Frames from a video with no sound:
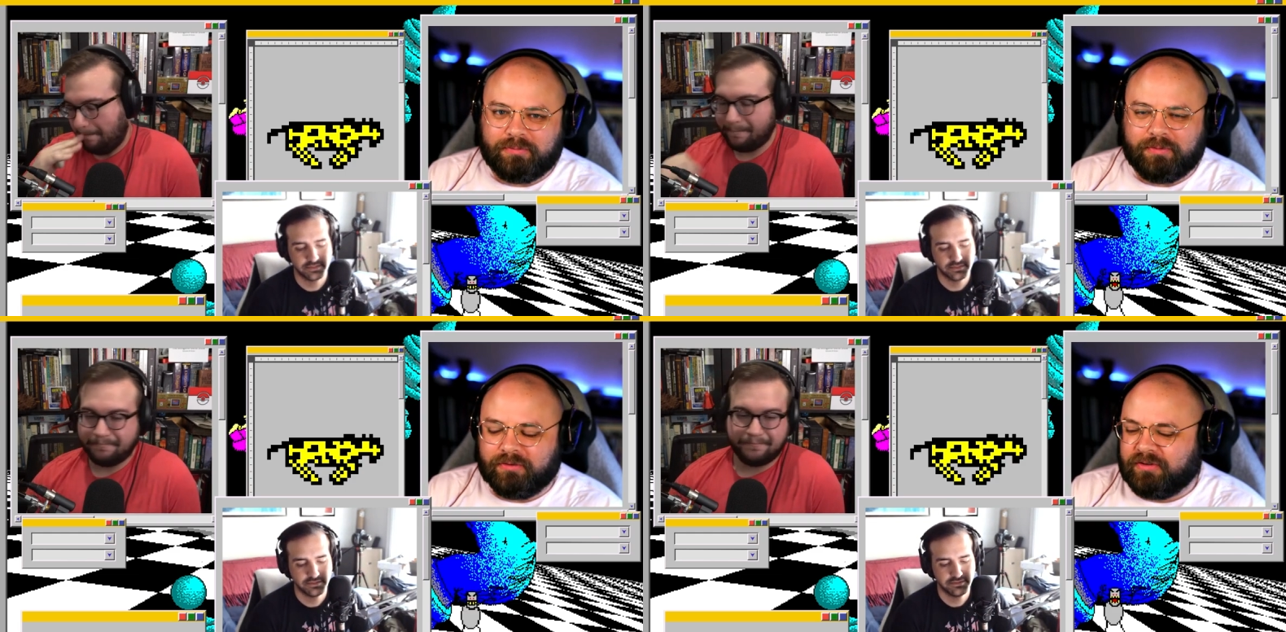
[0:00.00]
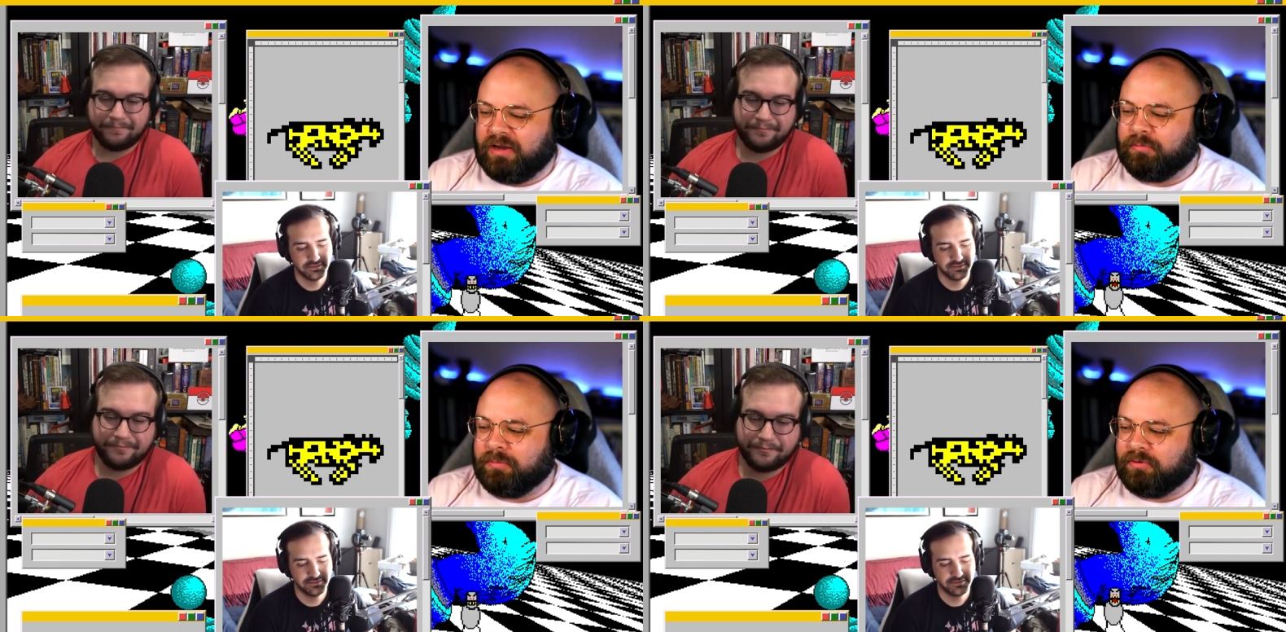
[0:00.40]
Speaker 1: for
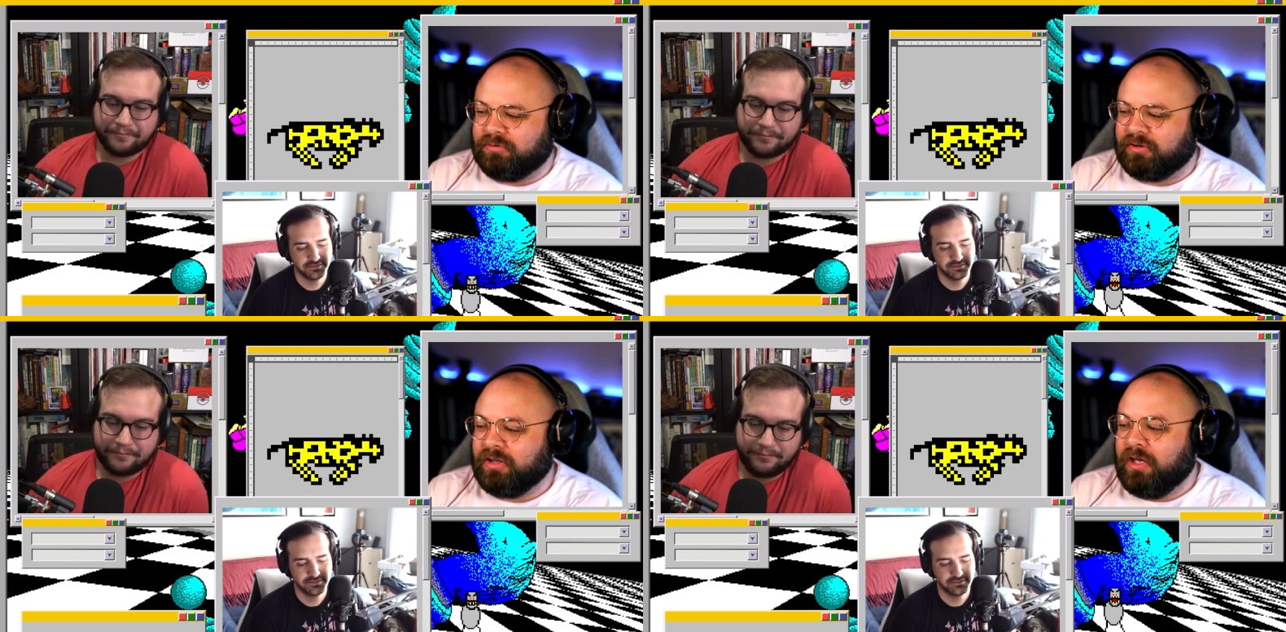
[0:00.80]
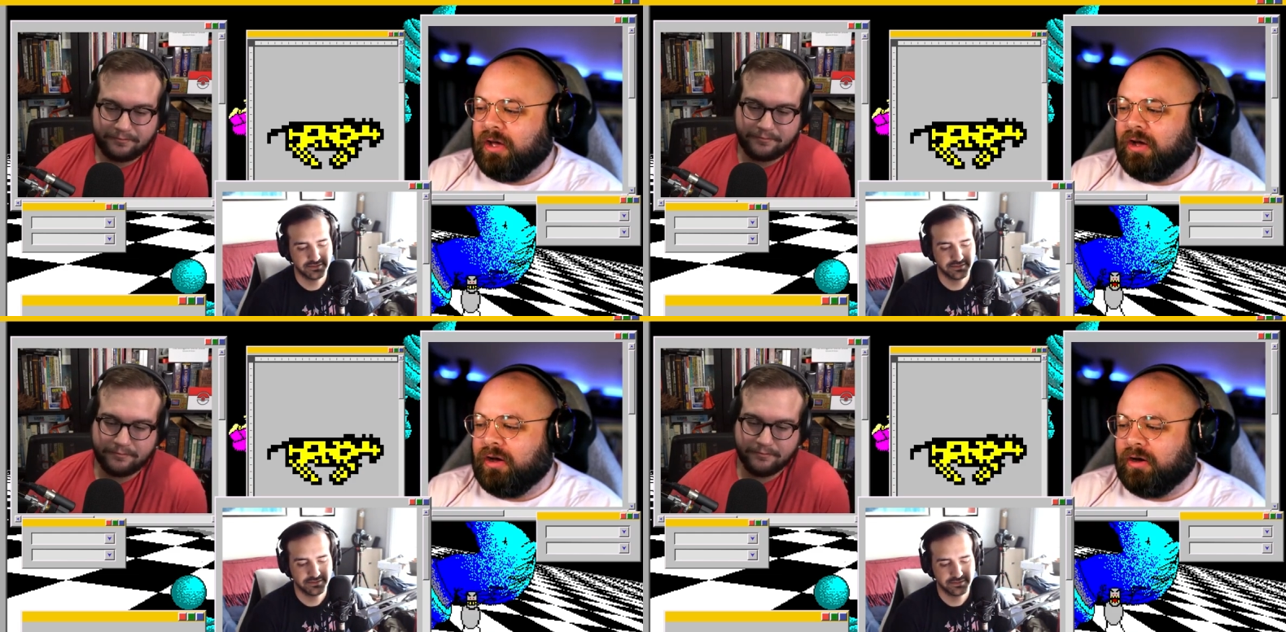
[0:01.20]
this camera I'm
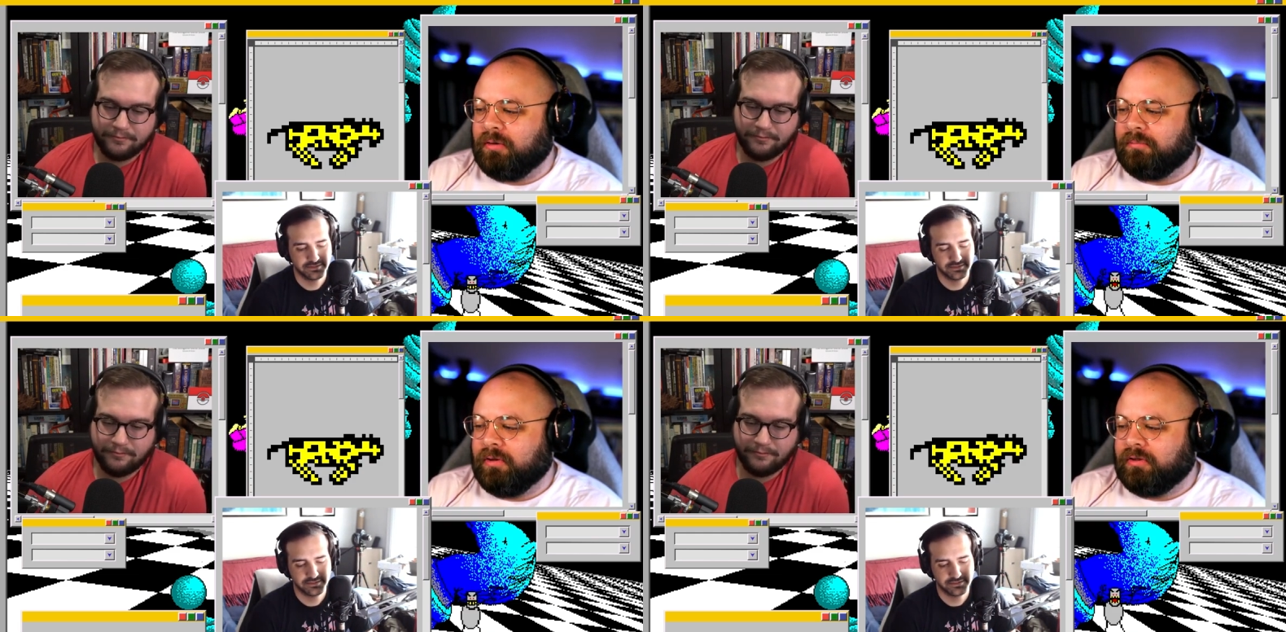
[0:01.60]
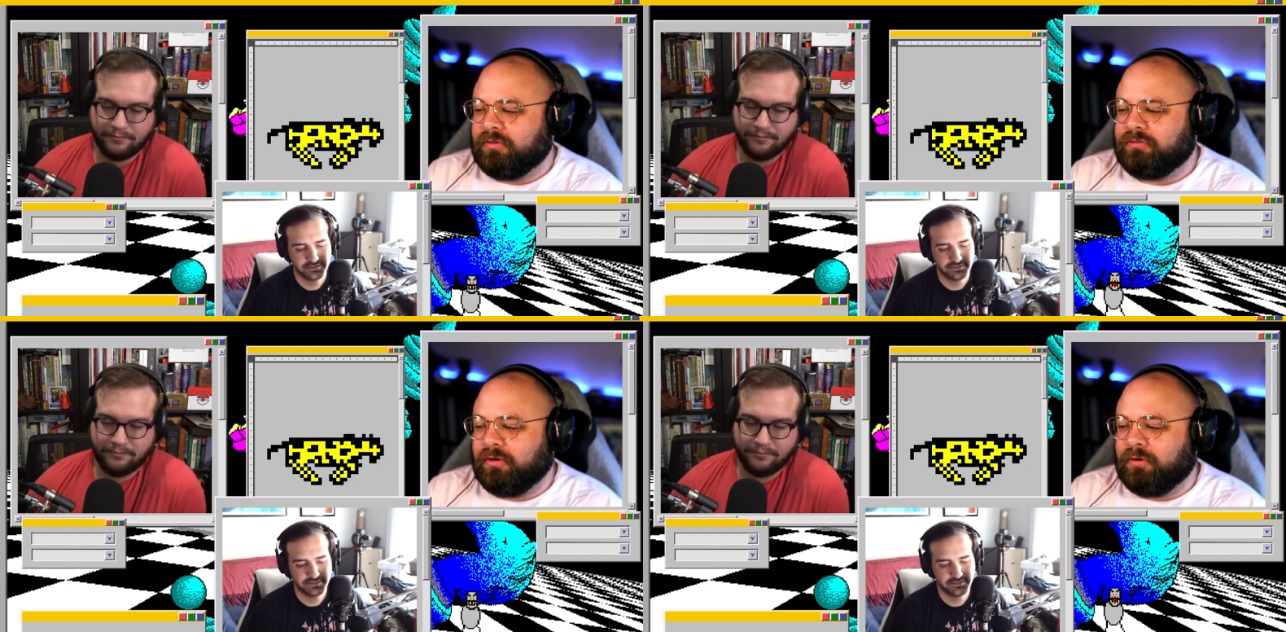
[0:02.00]
using.
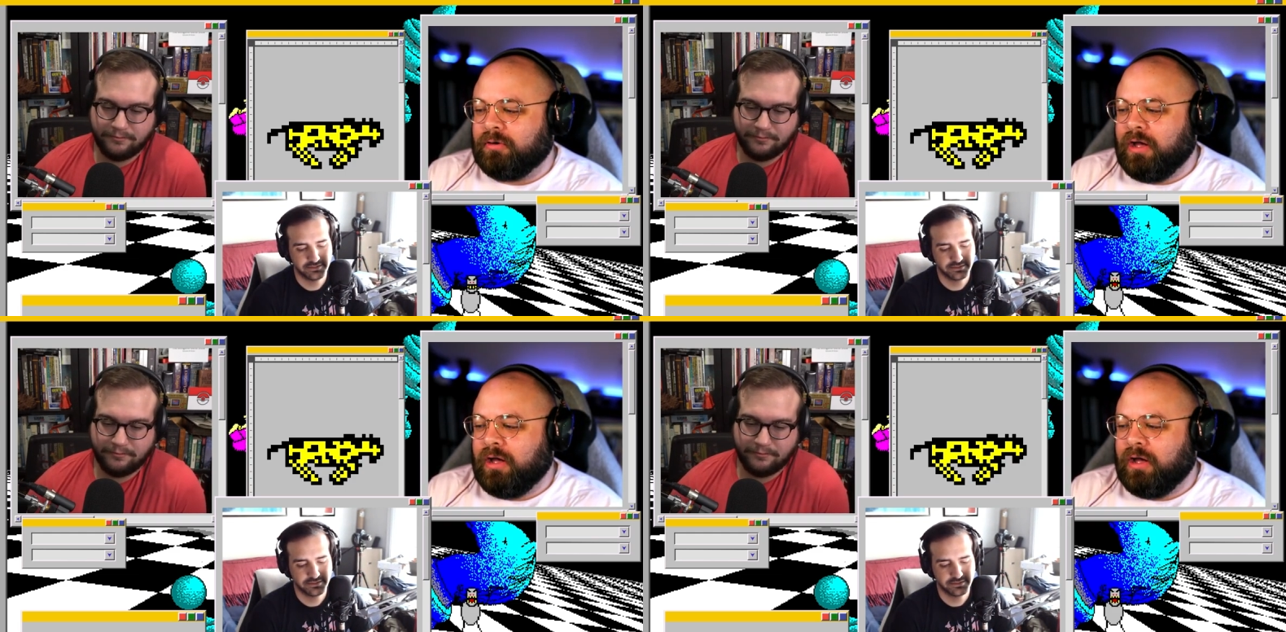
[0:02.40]
Um,